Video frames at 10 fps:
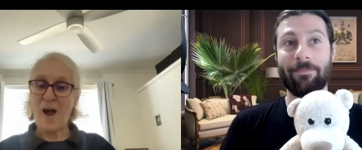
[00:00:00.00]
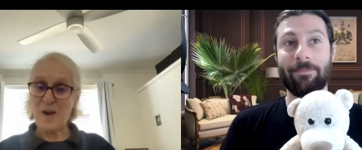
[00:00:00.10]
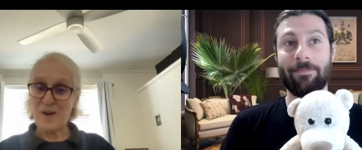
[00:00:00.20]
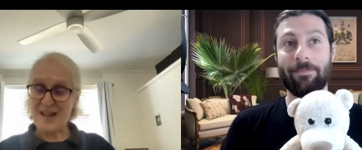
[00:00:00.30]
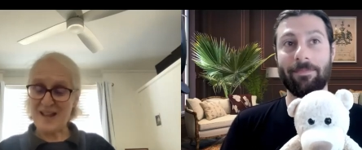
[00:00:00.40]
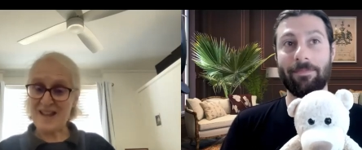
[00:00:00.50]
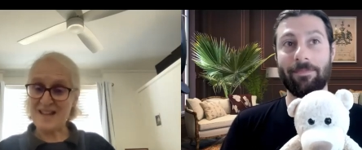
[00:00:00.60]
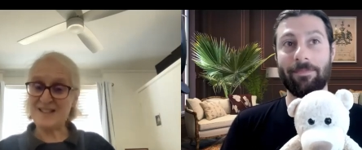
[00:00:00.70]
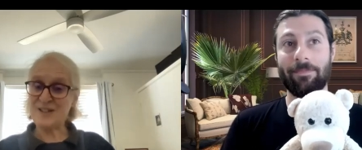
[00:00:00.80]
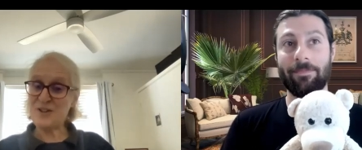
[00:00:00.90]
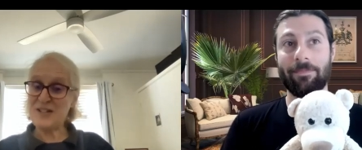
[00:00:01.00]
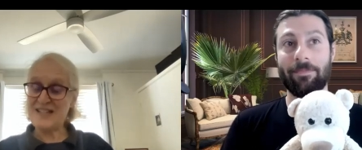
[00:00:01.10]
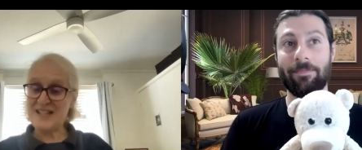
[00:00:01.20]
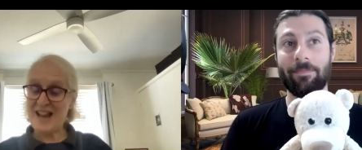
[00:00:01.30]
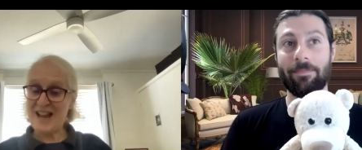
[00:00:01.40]
Speaker 1: Okay, so
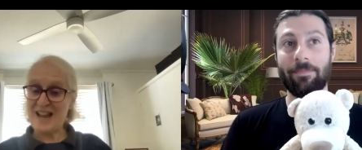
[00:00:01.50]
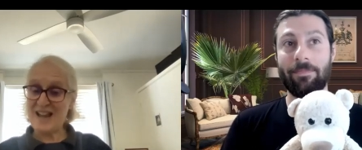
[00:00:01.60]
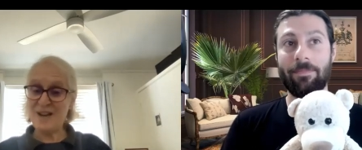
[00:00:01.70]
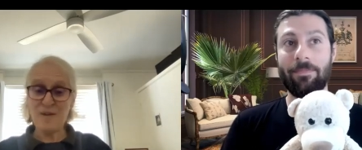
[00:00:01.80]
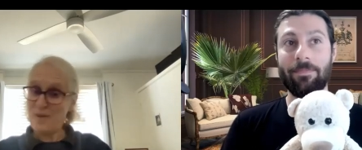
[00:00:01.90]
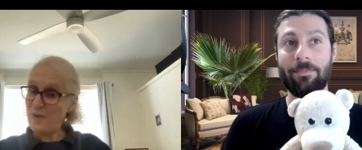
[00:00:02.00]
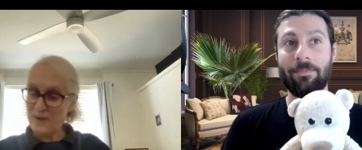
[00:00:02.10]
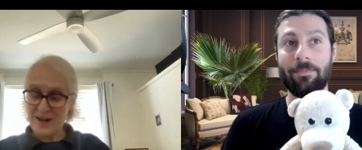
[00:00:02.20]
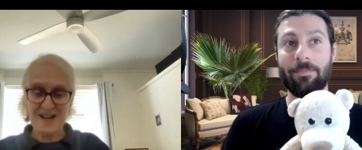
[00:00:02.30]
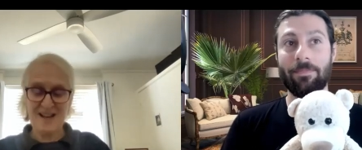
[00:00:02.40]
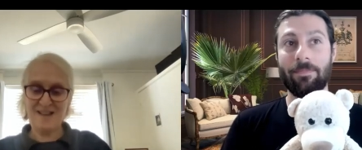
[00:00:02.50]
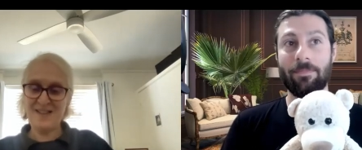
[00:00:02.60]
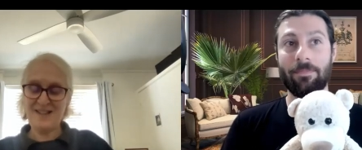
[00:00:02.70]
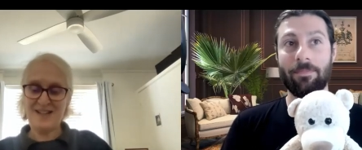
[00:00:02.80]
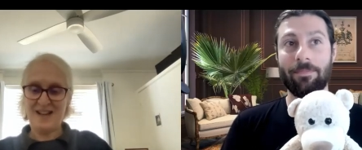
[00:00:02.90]
today or any
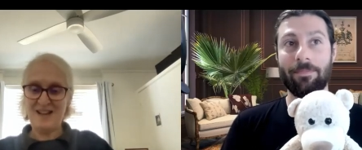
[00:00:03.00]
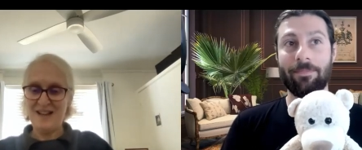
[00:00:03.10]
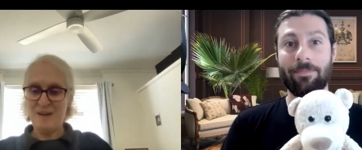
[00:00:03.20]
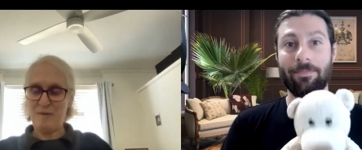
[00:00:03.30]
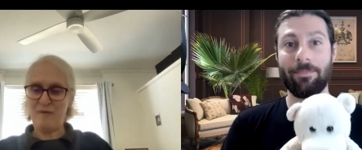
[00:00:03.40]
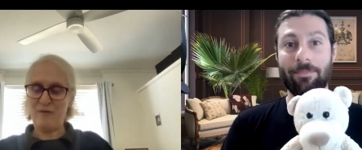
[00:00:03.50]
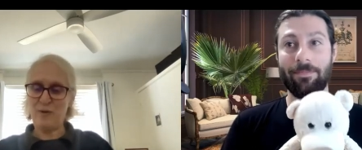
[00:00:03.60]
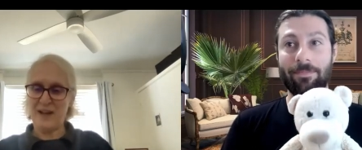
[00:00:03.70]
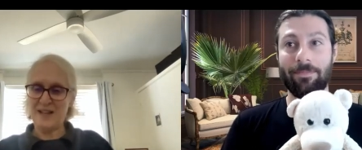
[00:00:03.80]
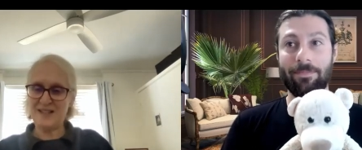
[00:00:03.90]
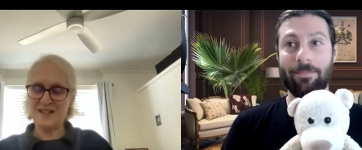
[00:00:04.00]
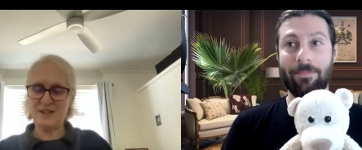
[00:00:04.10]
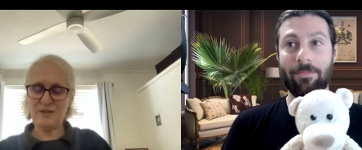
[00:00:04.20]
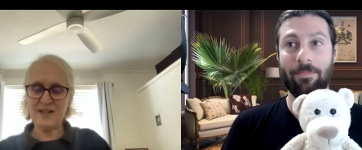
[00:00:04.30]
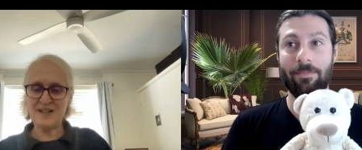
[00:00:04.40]
other day before next
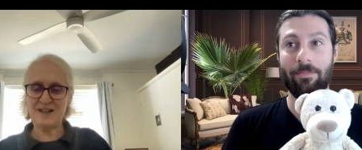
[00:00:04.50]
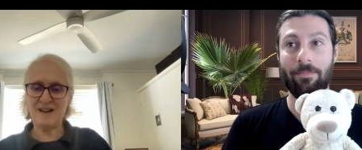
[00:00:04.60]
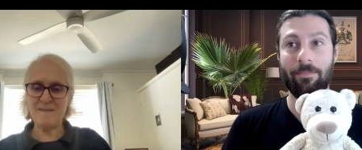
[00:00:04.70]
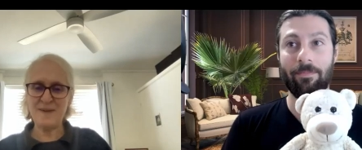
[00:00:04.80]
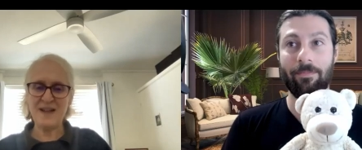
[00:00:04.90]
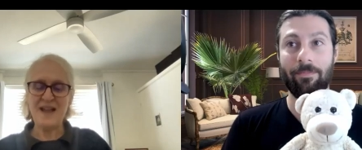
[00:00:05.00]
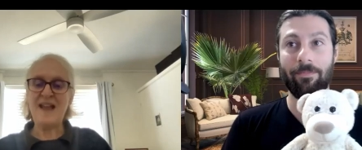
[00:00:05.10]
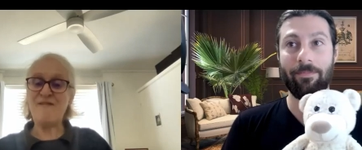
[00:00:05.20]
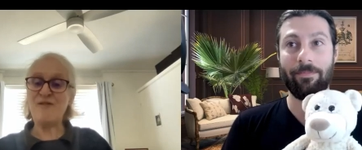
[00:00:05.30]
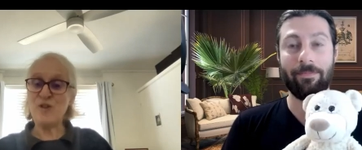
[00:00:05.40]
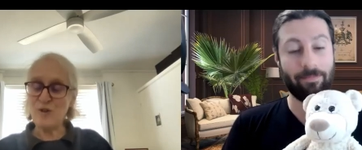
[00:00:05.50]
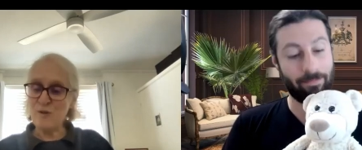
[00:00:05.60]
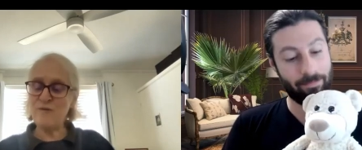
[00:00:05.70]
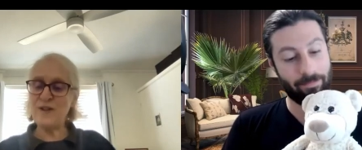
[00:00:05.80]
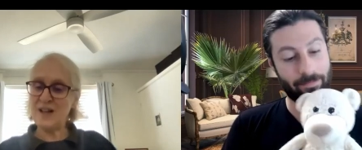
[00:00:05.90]
story time, if
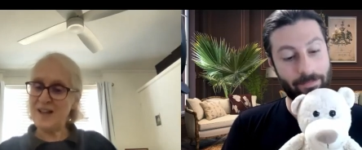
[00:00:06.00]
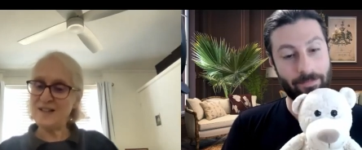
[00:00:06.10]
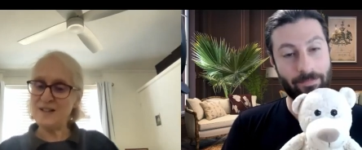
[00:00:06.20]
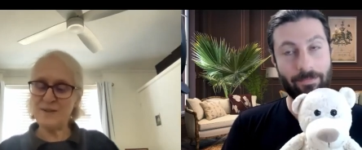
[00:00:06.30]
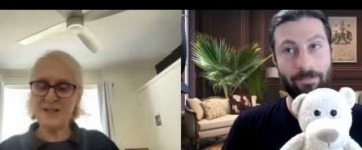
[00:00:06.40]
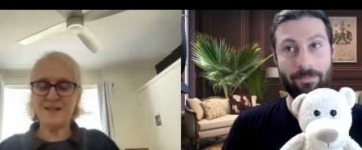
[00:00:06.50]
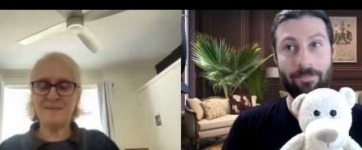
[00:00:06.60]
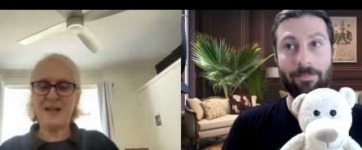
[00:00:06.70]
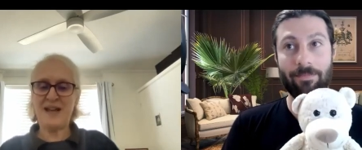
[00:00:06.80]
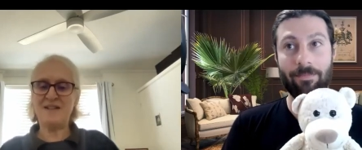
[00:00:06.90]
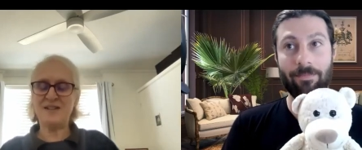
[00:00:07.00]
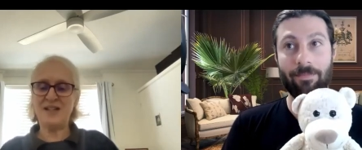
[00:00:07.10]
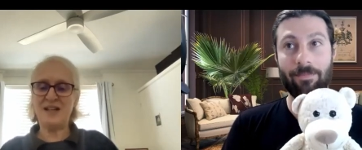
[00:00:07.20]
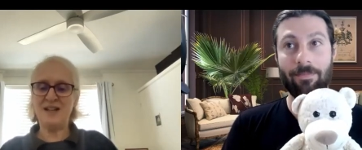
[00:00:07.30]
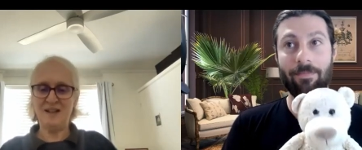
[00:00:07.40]
you feel like doing some
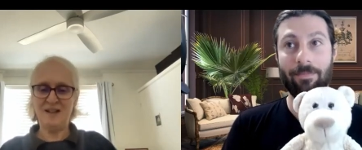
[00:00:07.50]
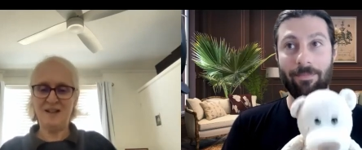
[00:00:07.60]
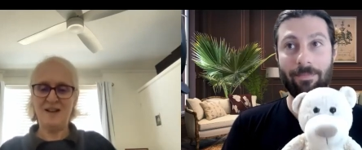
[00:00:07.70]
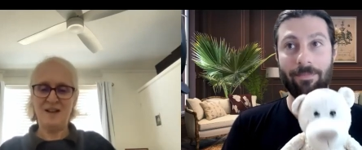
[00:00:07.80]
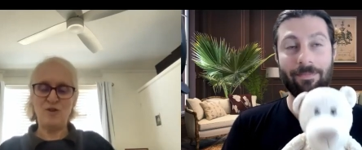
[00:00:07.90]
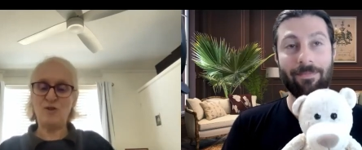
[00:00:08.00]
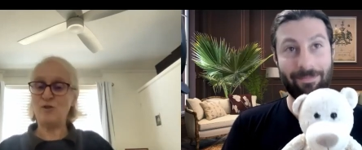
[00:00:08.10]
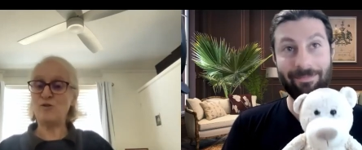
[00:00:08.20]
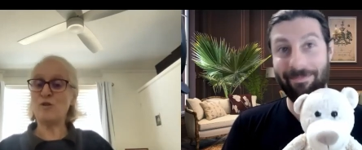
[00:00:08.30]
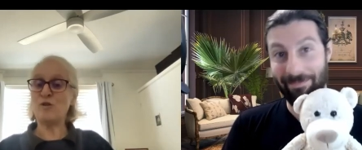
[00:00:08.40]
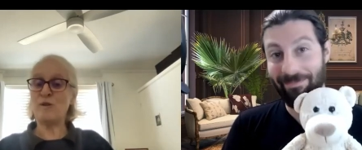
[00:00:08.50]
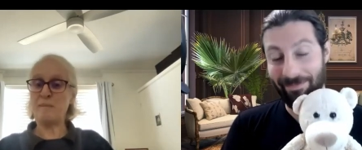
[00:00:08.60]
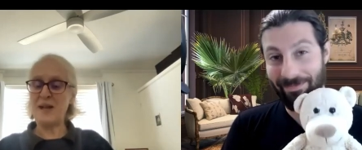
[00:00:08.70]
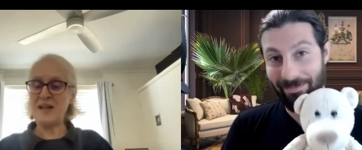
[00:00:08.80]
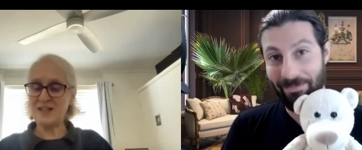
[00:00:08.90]
counting, you could draw a
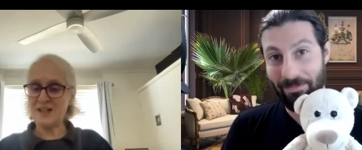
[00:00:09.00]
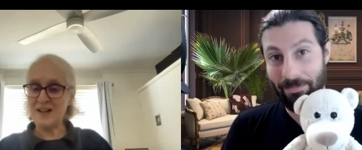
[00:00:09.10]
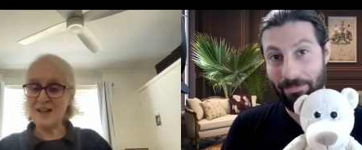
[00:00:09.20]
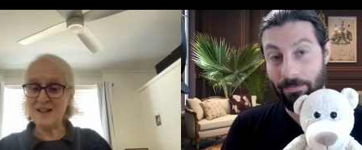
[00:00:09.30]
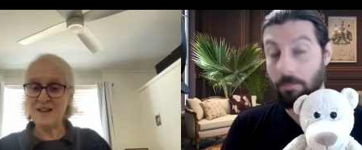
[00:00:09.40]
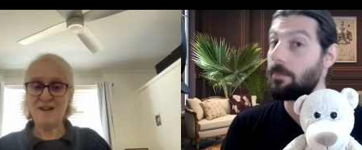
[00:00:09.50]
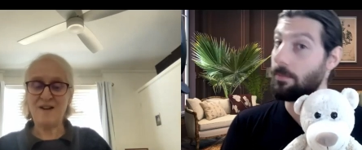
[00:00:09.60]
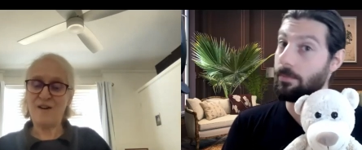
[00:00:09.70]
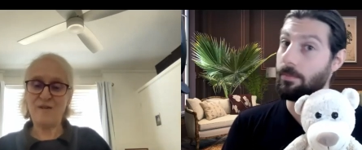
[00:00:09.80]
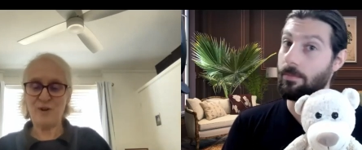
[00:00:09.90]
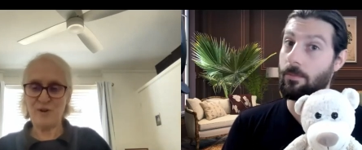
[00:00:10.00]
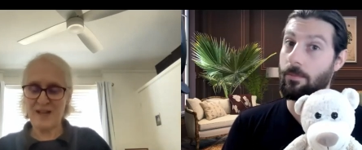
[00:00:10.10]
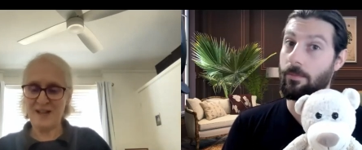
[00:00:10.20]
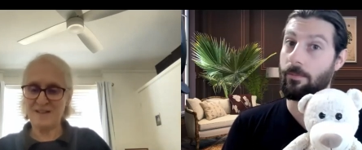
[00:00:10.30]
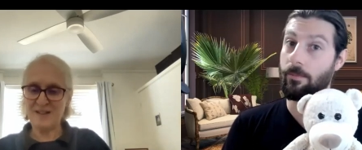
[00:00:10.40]
picture of your
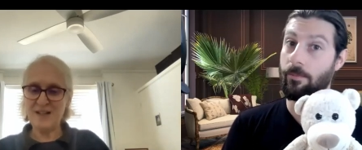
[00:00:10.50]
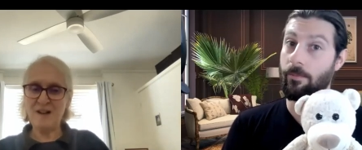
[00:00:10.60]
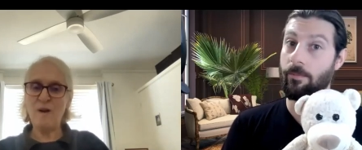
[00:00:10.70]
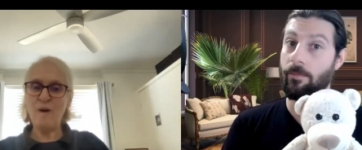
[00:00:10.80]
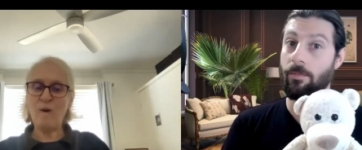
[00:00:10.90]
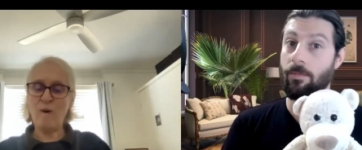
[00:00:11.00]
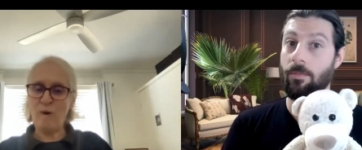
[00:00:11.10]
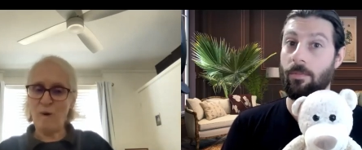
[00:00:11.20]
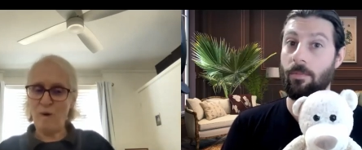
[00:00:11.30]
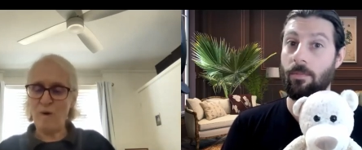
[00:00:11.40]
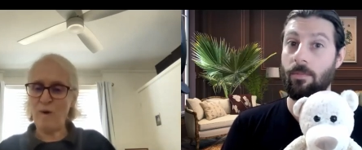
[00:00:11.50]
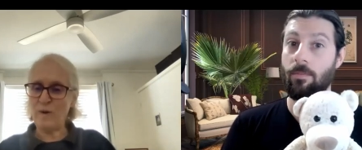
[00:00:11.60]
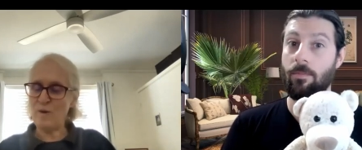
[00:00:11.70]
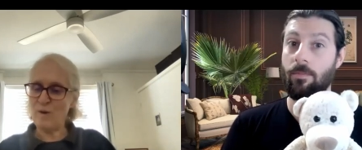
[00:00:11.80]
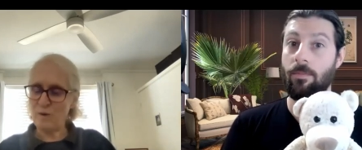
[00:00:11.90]
counting, or
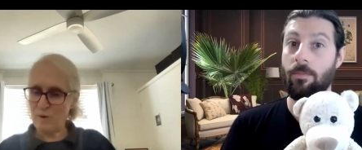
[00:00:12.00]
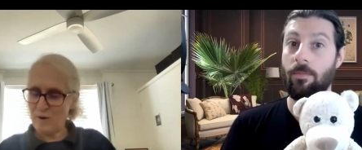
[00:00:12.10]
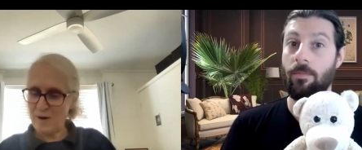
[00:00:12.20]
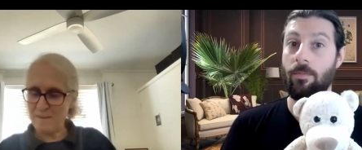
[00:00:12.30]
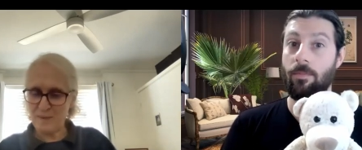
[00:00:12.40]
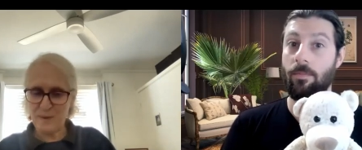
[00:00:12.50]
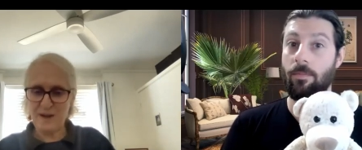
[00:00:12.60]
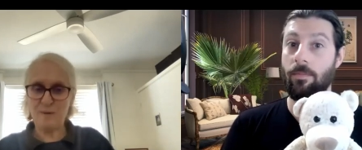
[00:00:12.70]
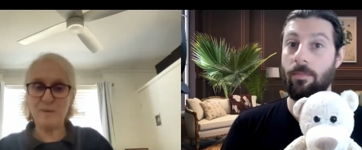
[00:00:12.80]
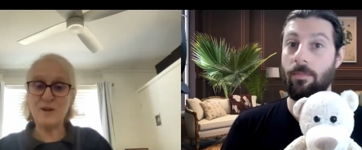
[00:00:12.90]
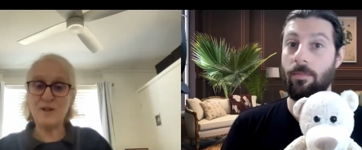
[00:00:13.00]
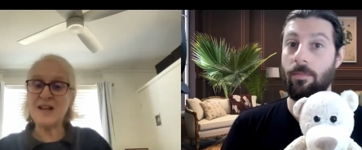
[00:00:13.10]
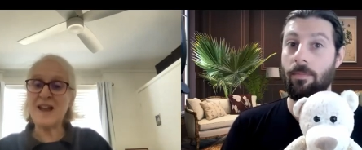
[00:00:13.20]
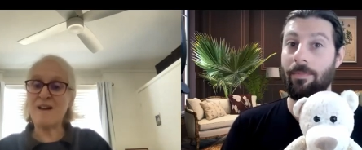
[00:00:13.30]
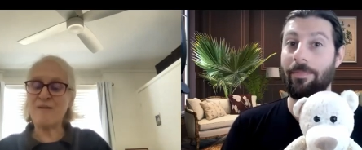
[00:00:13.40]
your grown up could help you to
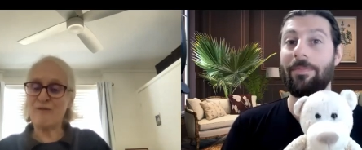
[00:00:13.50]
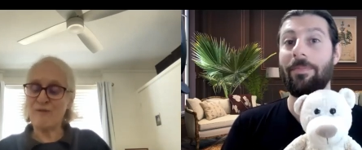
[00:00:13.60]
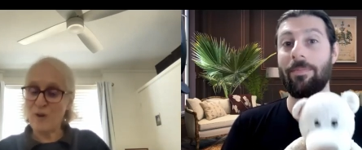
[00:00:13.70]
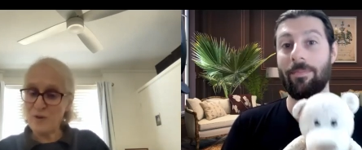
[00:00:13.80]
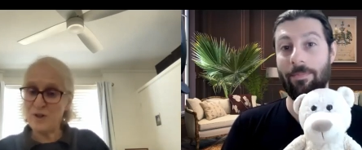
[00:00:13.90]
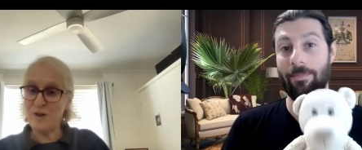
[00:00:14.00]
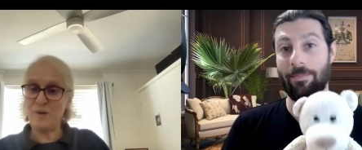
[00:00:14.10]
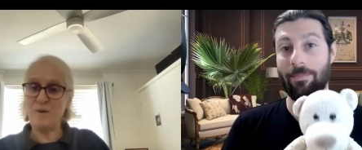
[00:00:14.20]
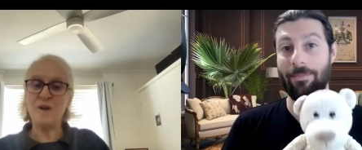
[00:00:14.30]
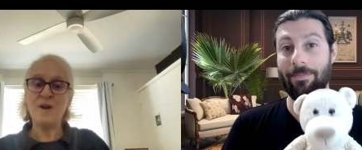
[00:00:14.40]
take a photo